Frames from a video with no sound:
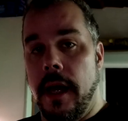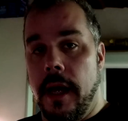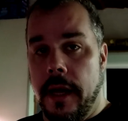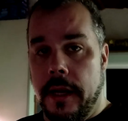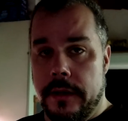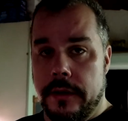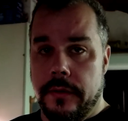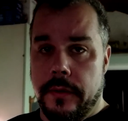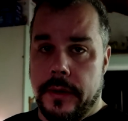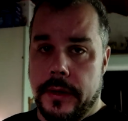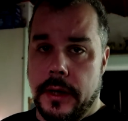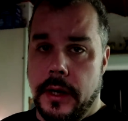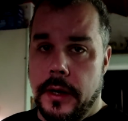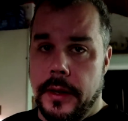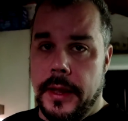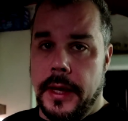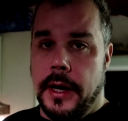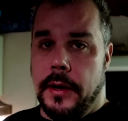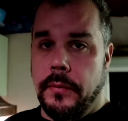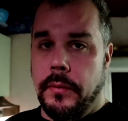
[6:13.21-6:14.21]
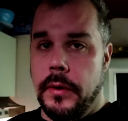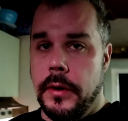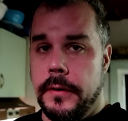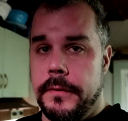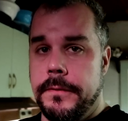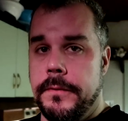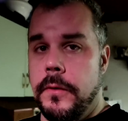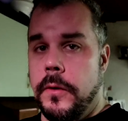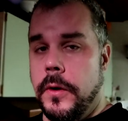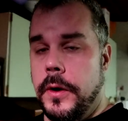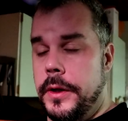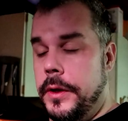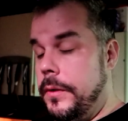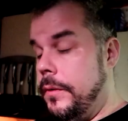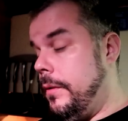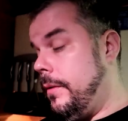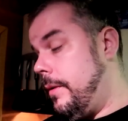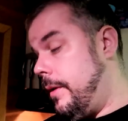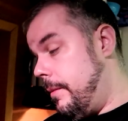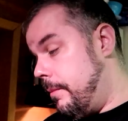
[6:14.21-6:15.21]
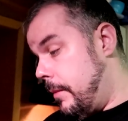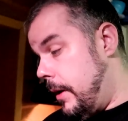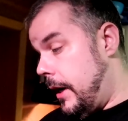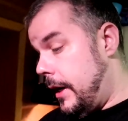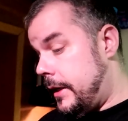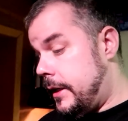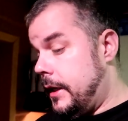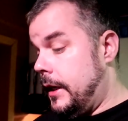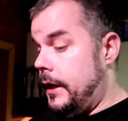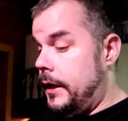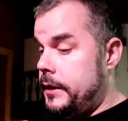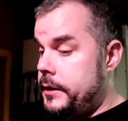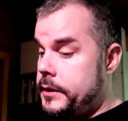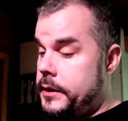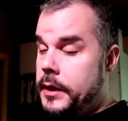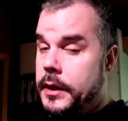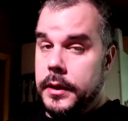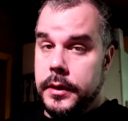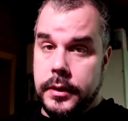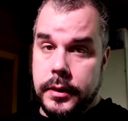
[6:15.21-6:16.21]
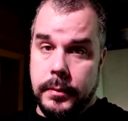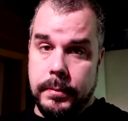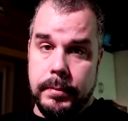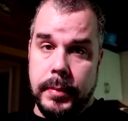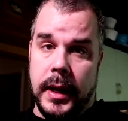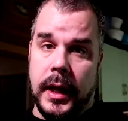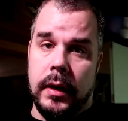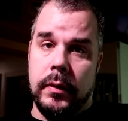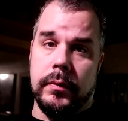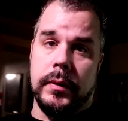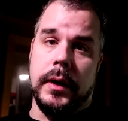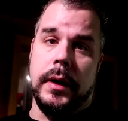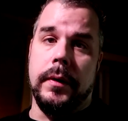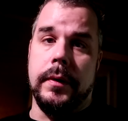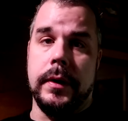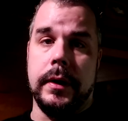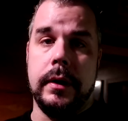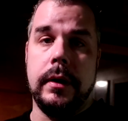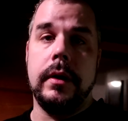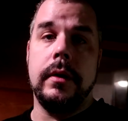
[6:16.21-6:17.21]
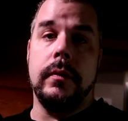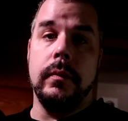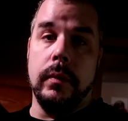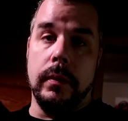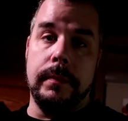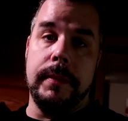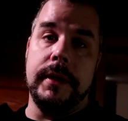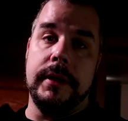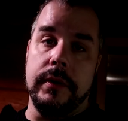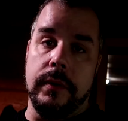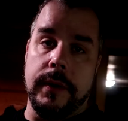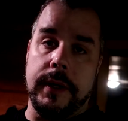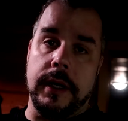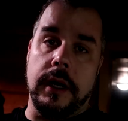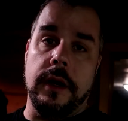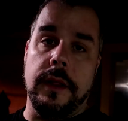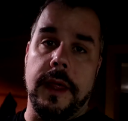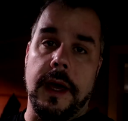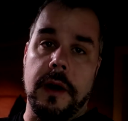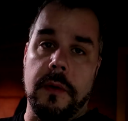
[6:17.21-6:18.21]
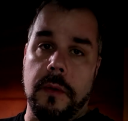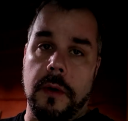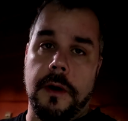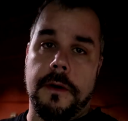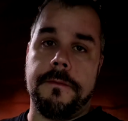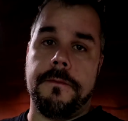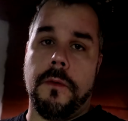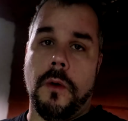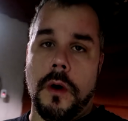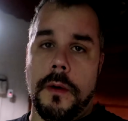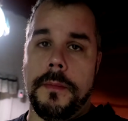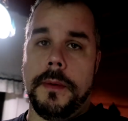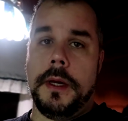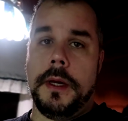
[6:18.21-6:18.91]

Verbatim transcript: and doing all that work for you. In my case, the Bell router will be doing all that work for